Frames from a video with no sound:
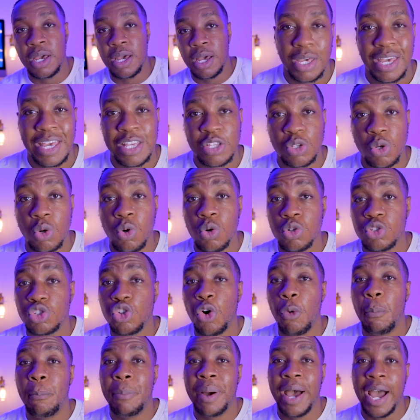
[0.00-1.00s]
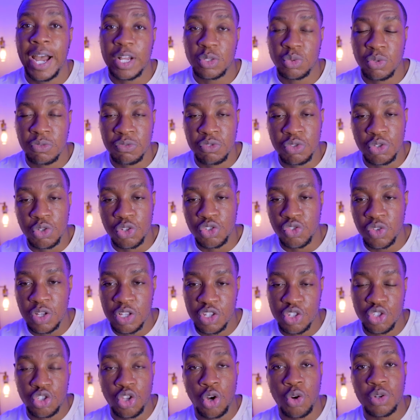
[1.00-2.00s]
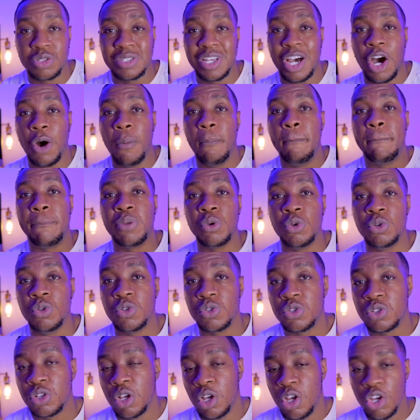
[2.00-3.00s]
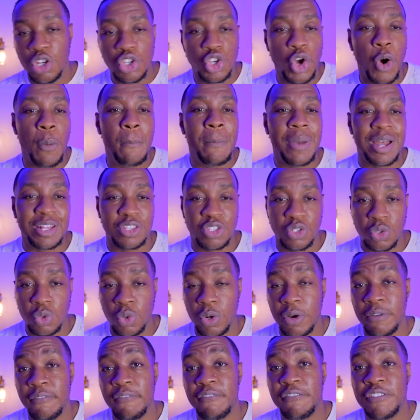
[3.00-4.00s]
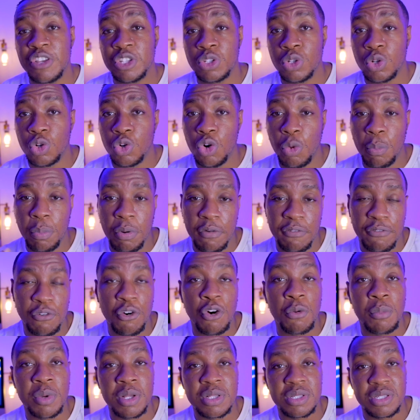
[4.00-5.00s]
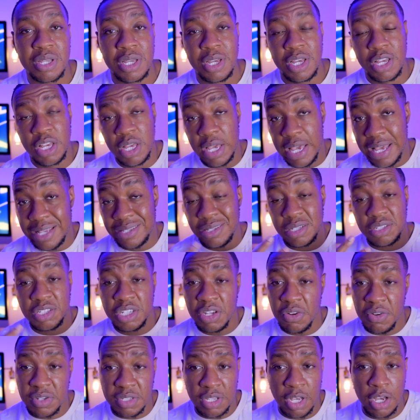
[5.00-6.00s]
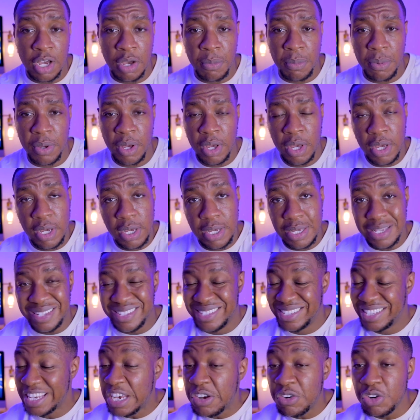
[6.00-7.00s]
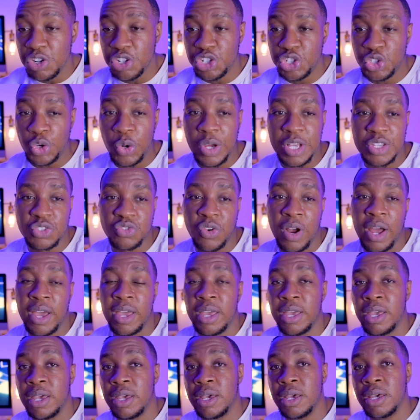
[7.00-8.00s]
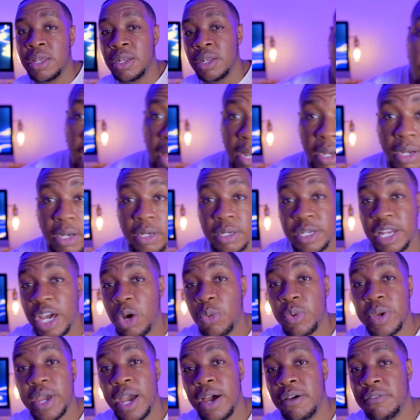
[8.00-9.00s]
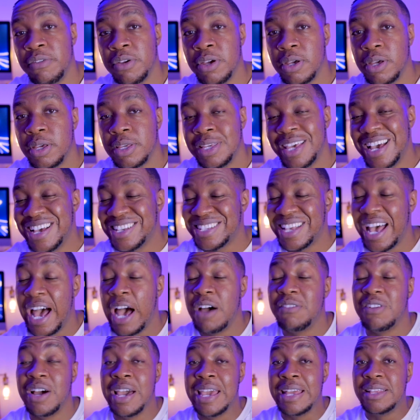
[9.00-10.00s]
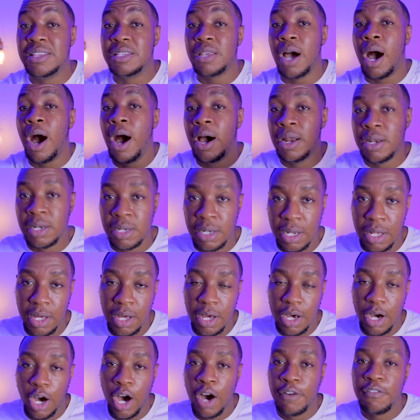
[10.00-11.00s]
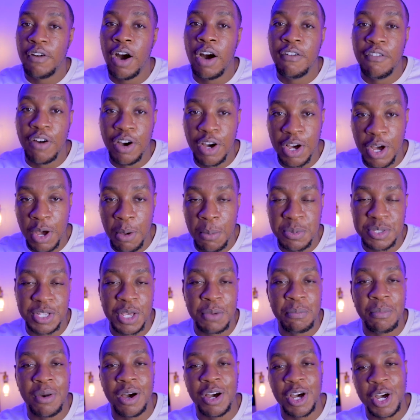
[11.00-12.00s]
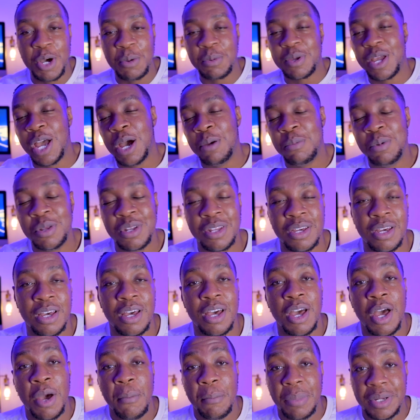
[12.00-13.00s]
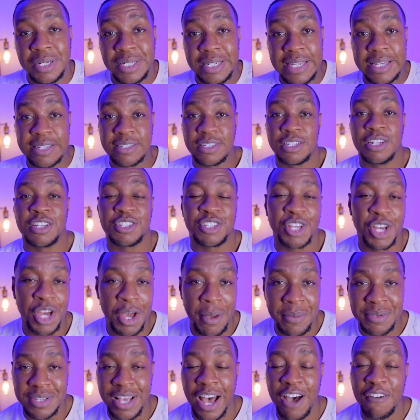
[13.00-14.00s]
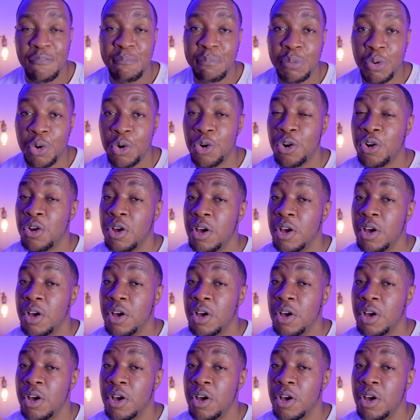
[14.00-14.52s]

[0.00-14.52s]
It's also packed with nutrients known to help boost your mental and physical performance. It's a serious herb. It's serious strengths right here. And there we have it. Yes, I have a ton of other herbs in my herb cabinet, but these are the herbs I've bought